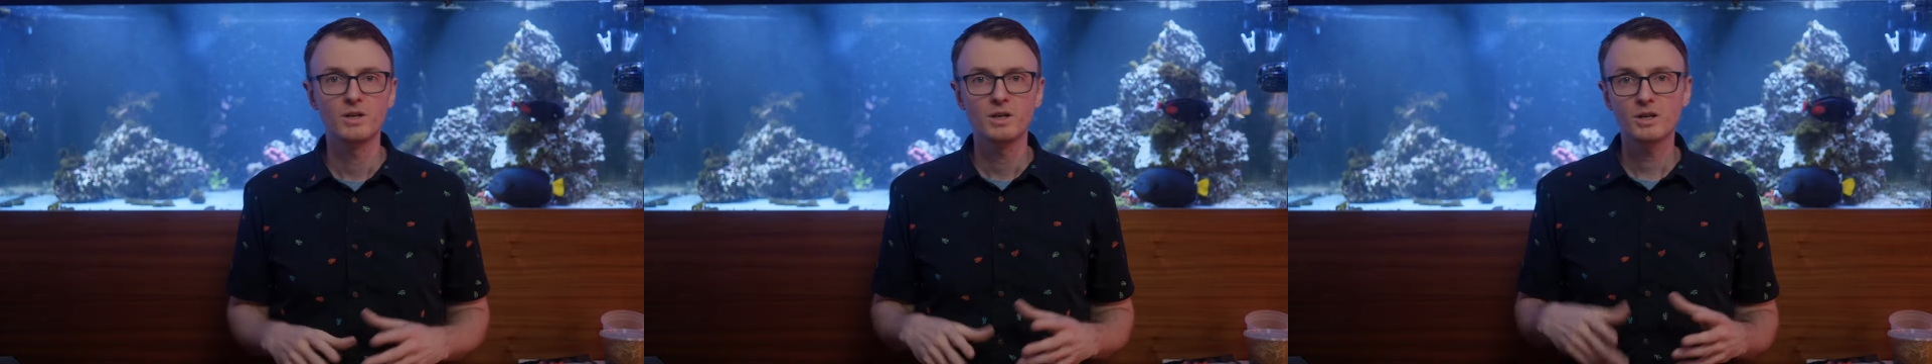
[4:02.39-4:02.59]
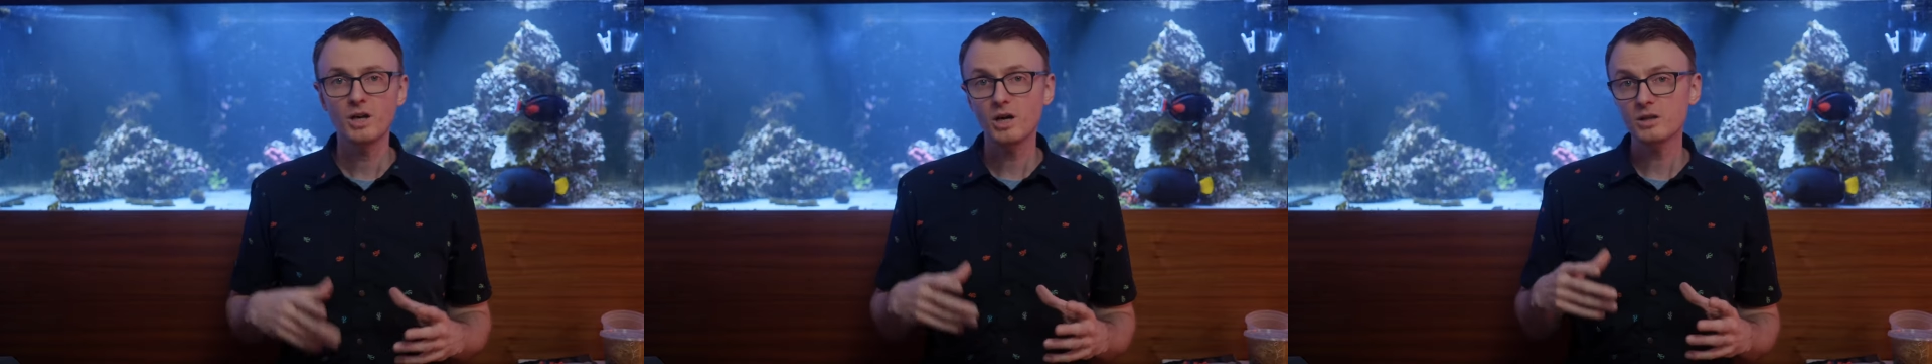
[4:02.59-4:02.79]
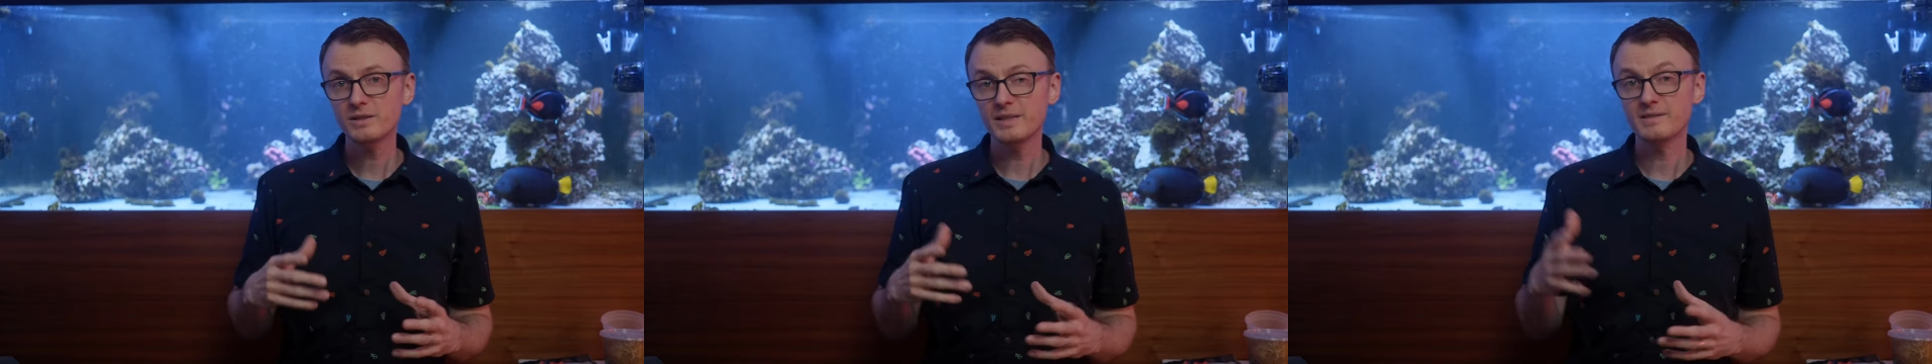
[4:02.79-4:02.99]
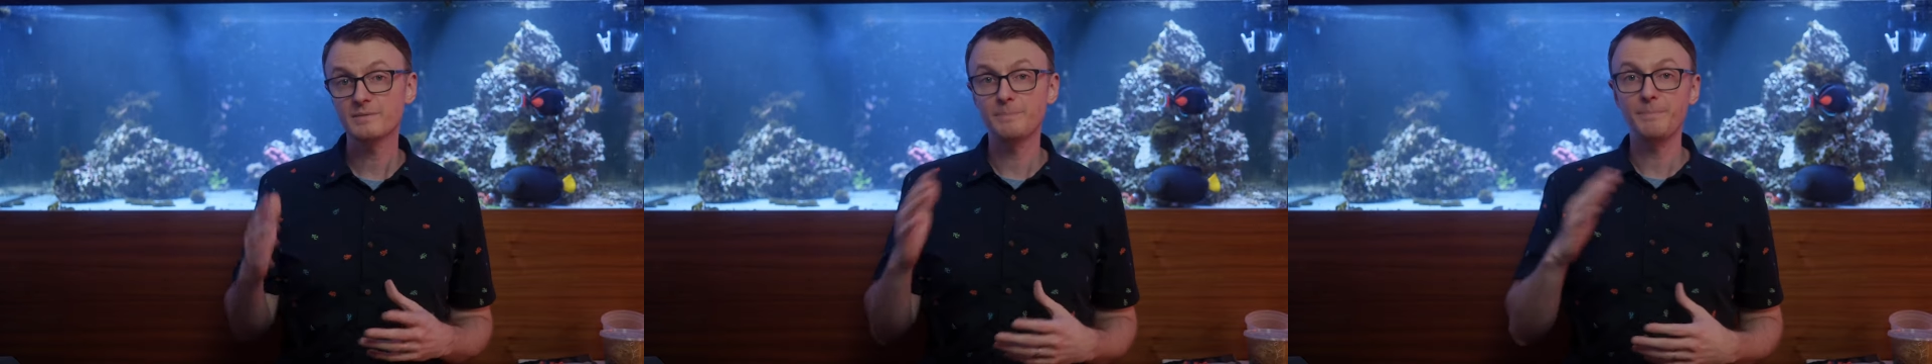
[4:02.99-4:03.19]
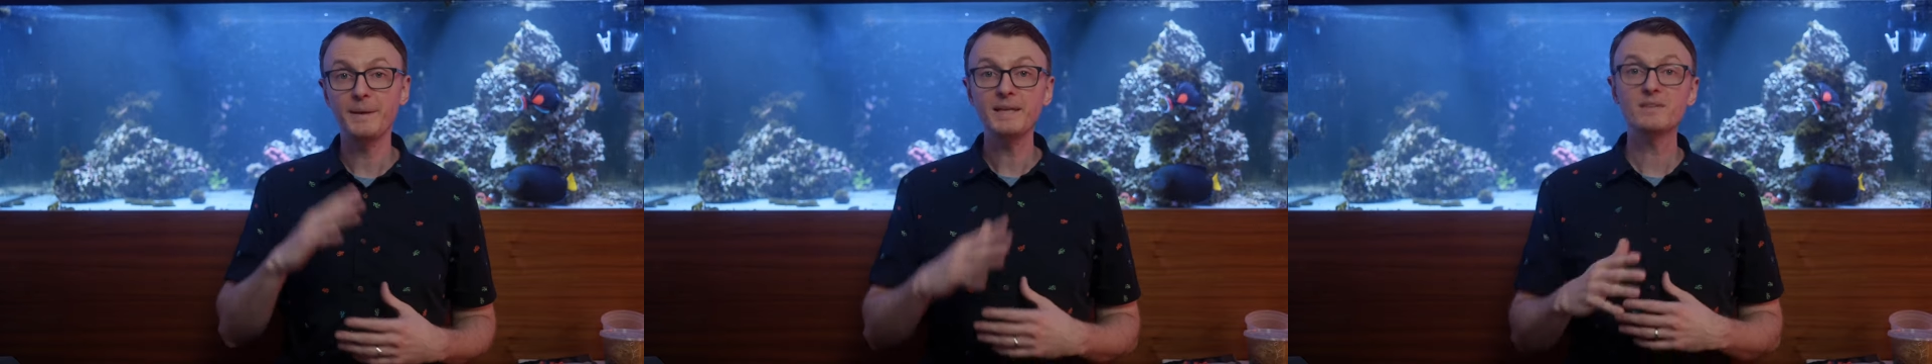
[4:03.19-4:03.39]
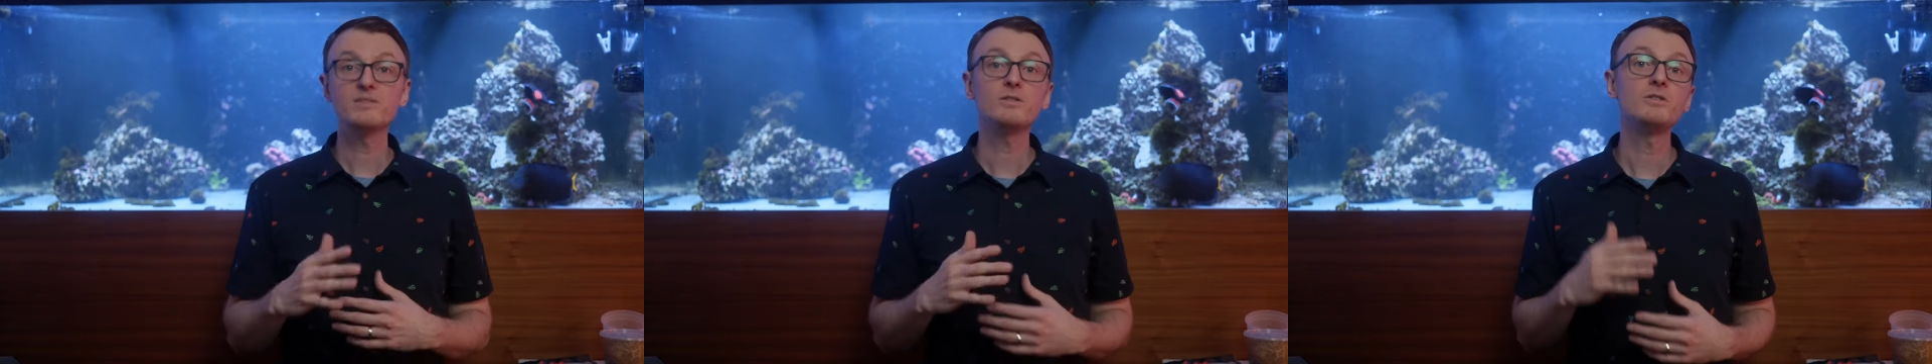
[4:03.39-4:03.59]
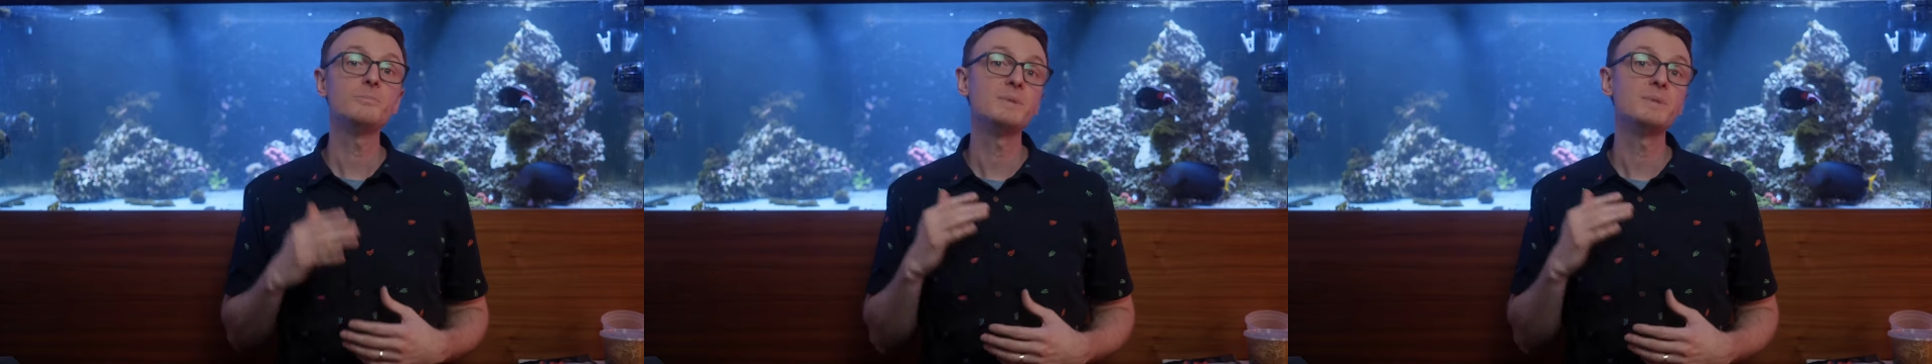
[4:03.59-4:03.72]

called its basal